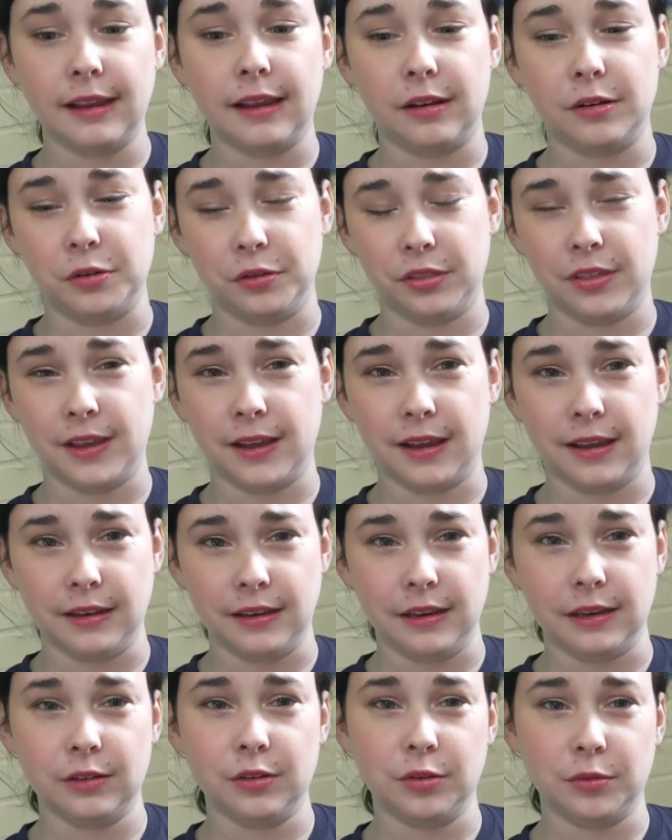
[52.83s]
I don't think I
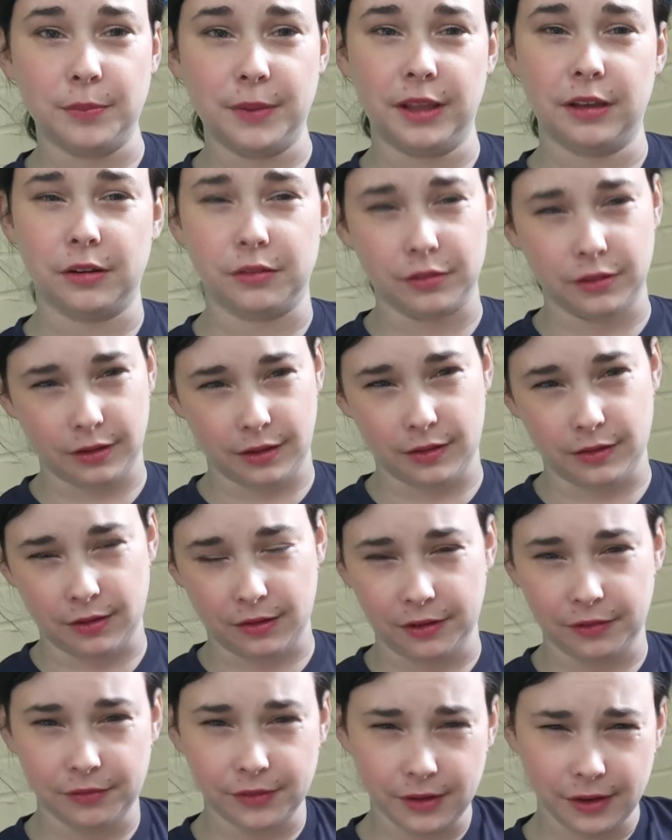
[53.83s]
need to make a really
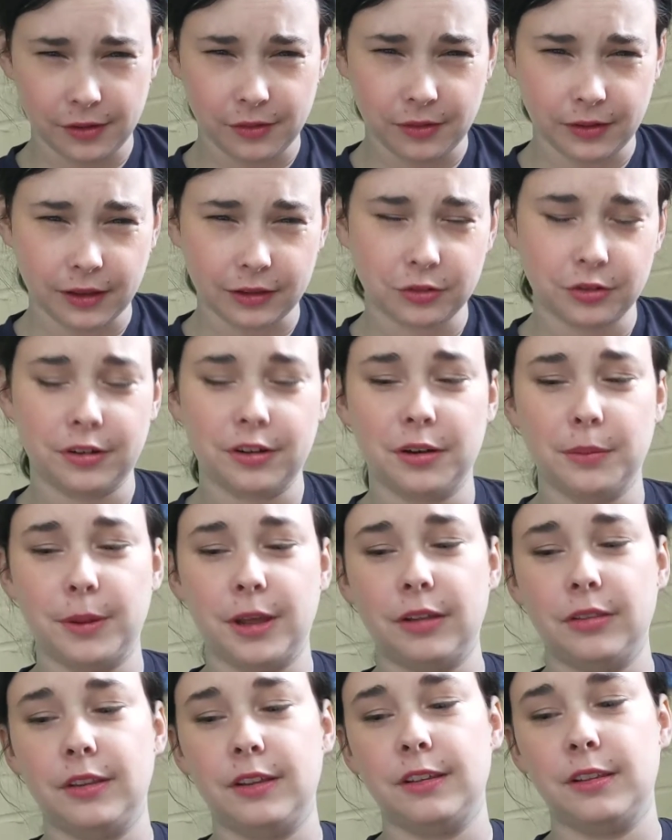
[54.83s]
long video lecture
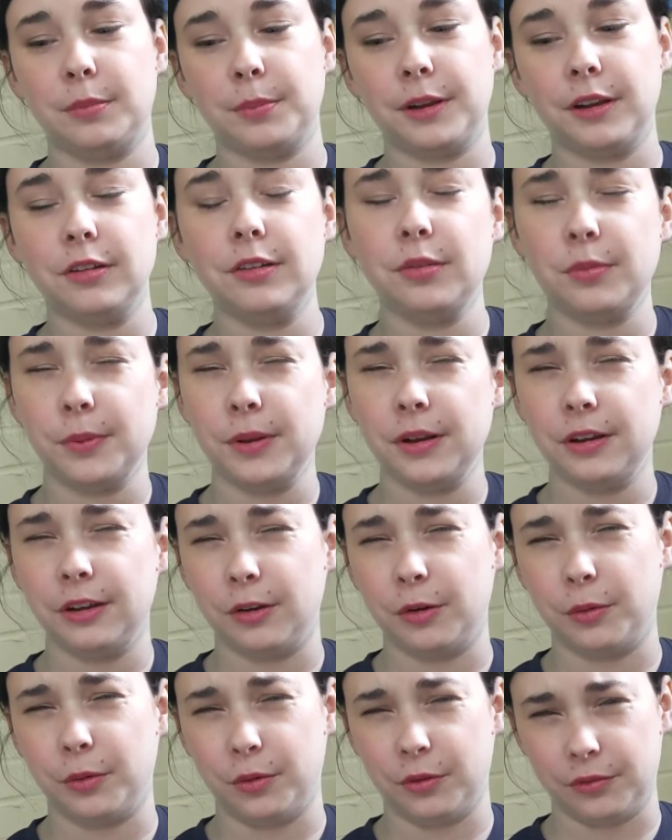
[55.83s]
about this, but I just want to
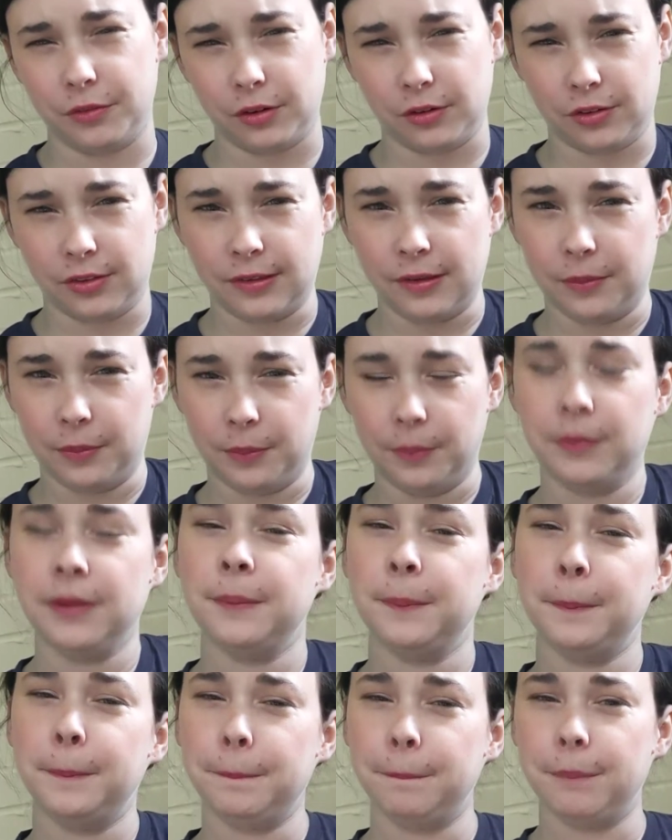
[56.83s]
go over some
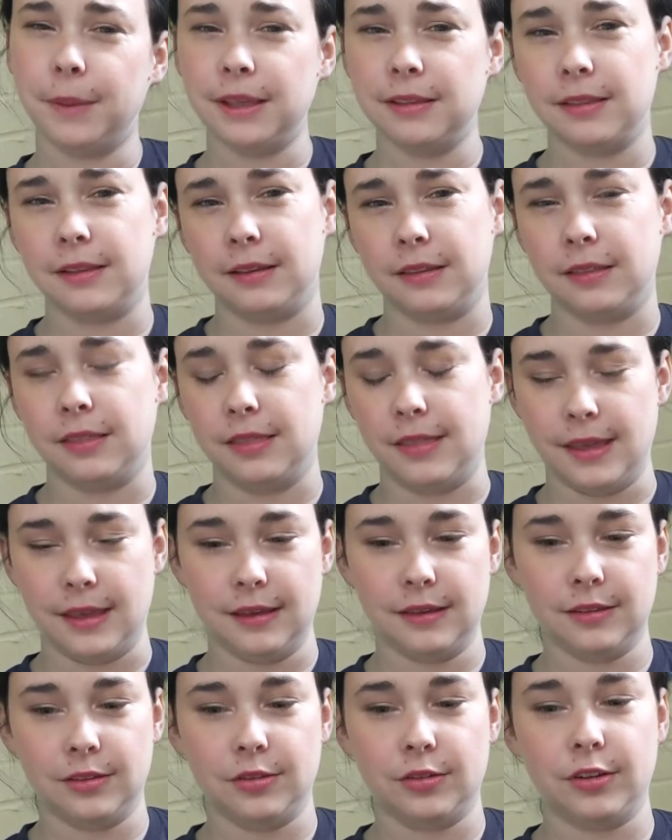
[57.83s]
basic
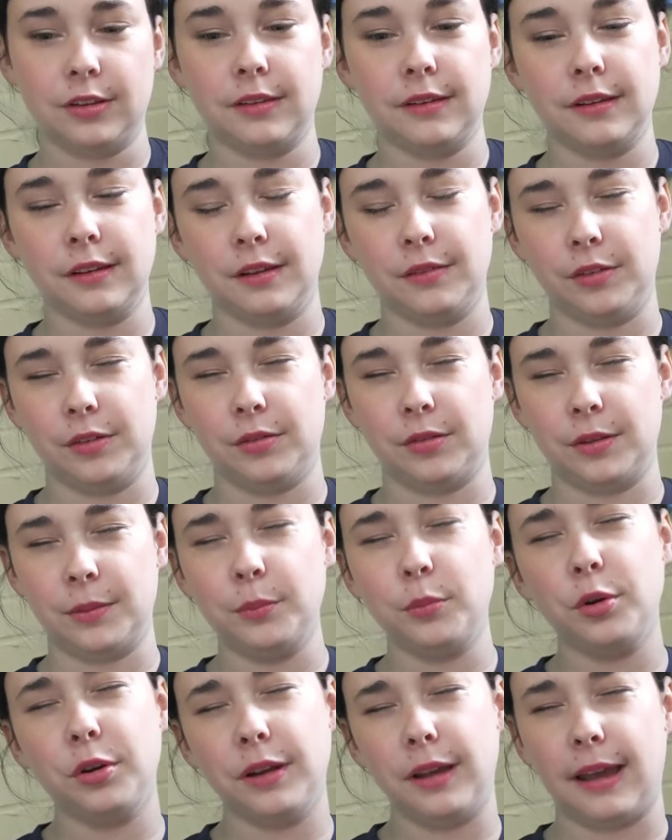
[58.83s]
things just to give you some
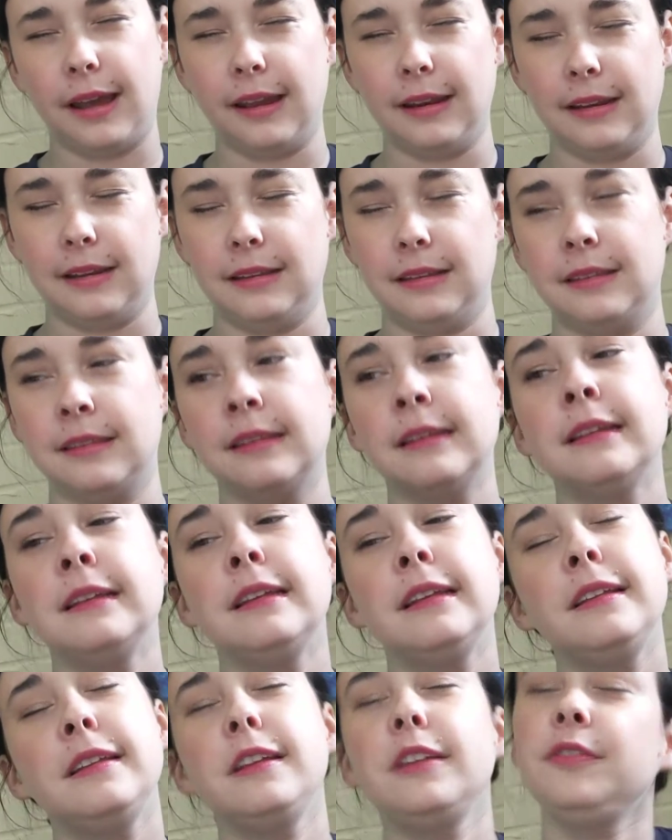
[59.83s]
more guidance
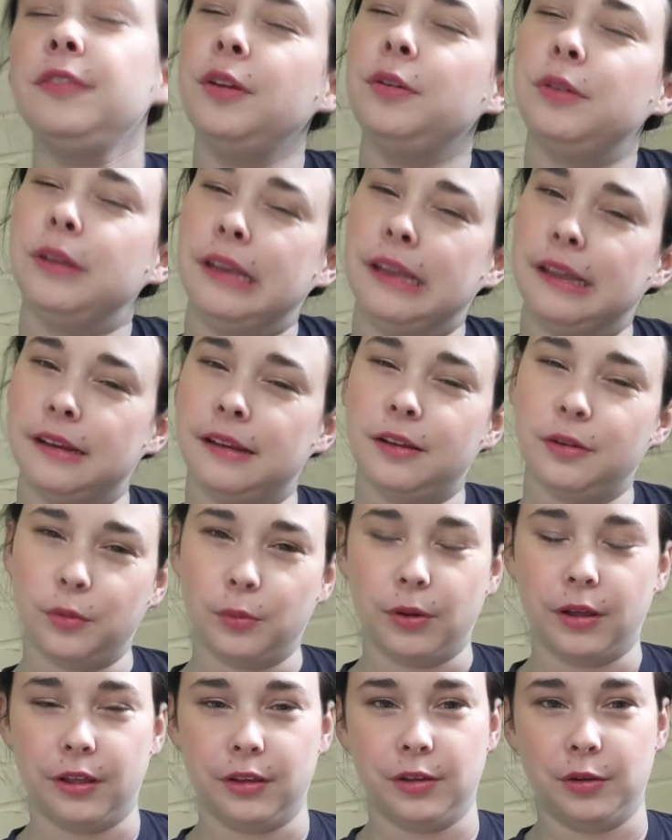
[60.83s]
if you need it
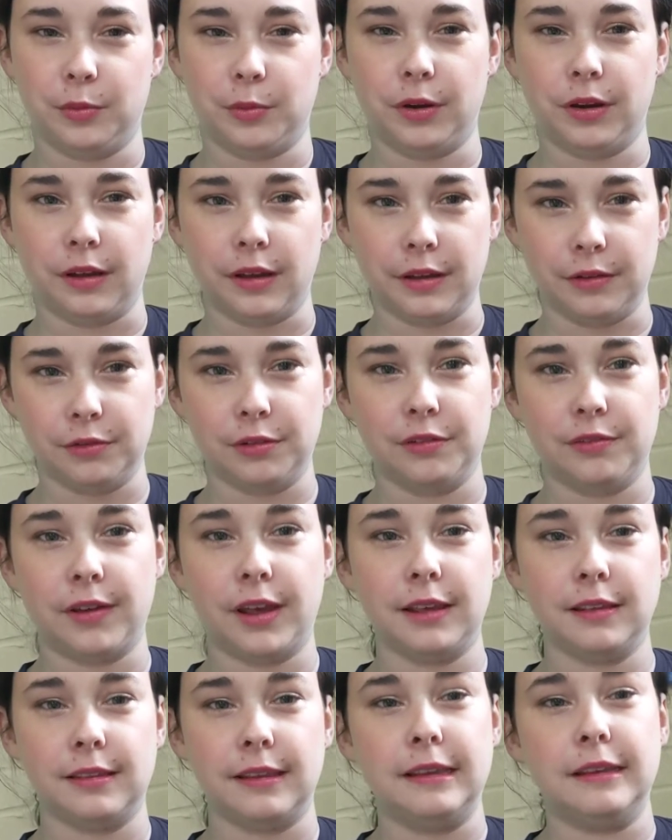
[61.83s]
while you work on
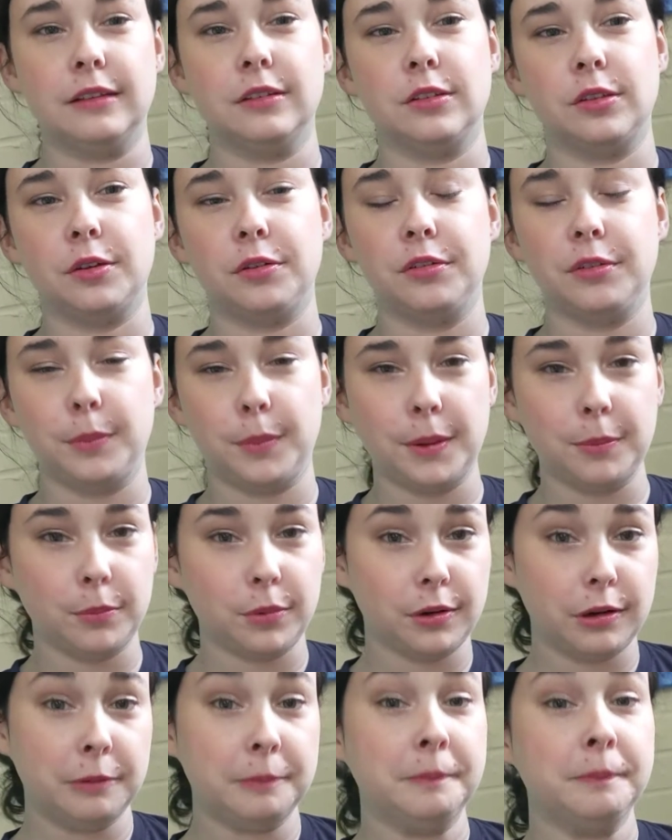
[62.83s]
revising. So
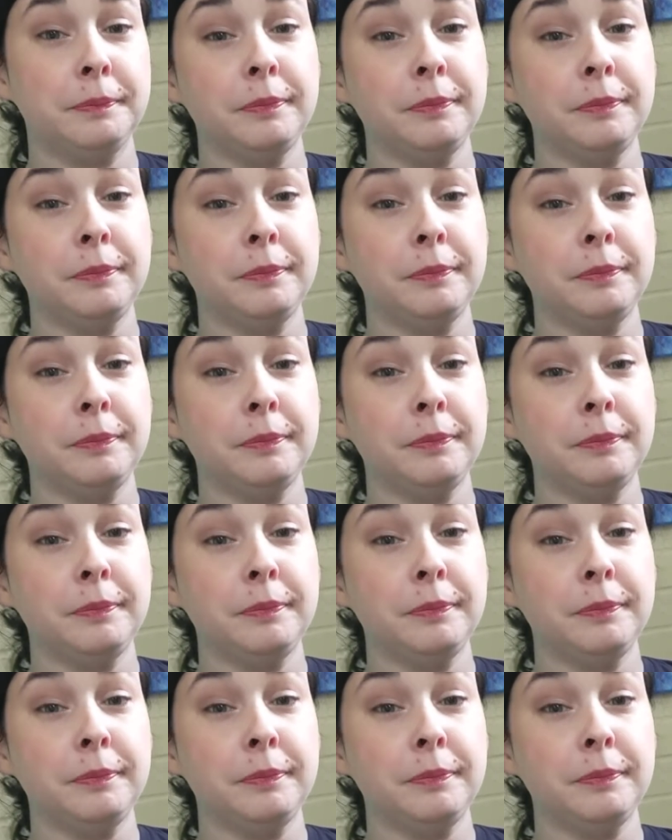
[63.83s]
remember,